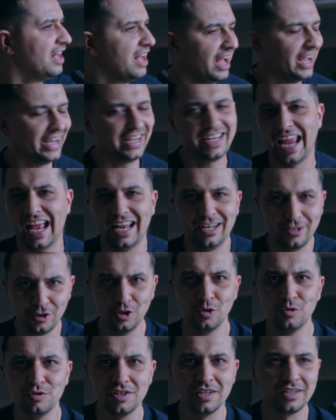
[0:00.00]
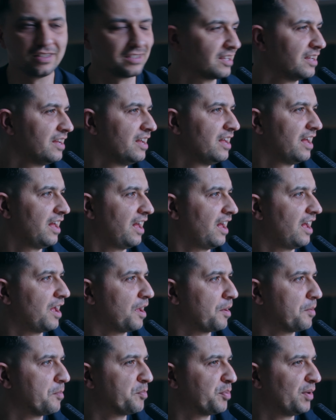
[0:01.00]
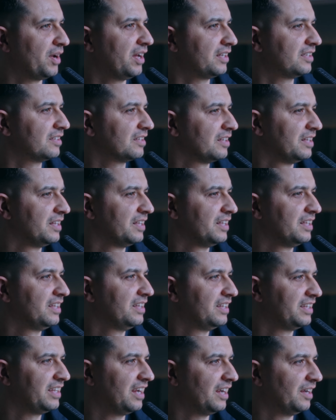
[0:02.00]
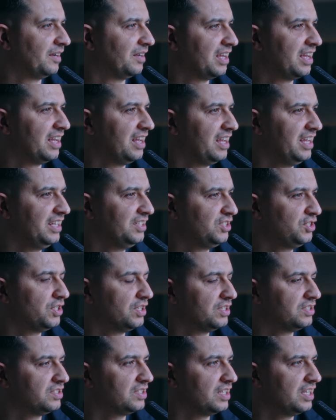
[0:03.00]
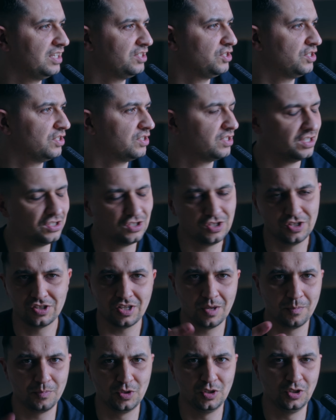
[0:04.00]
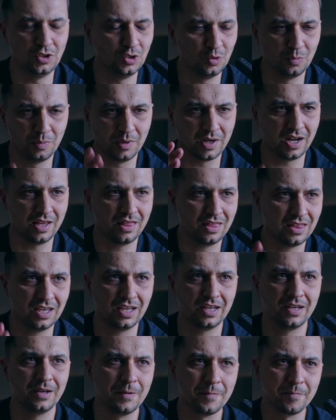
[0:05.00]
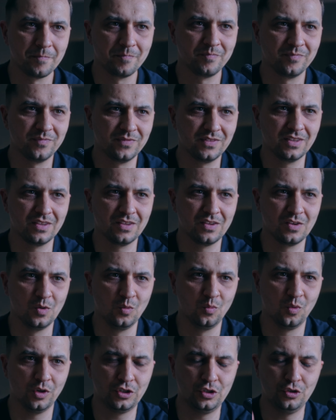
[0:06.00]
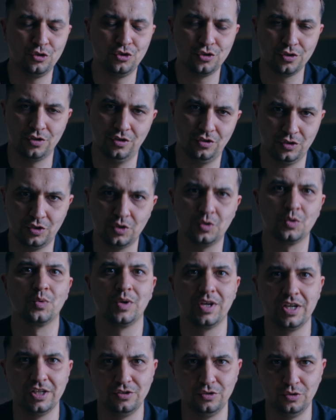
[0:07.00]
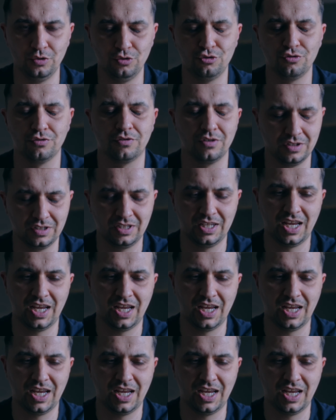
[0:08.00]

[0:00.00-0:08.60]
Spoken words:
I can't use it. But yeah, it's just up to you. But I think what you shouldn't do is you shouldn't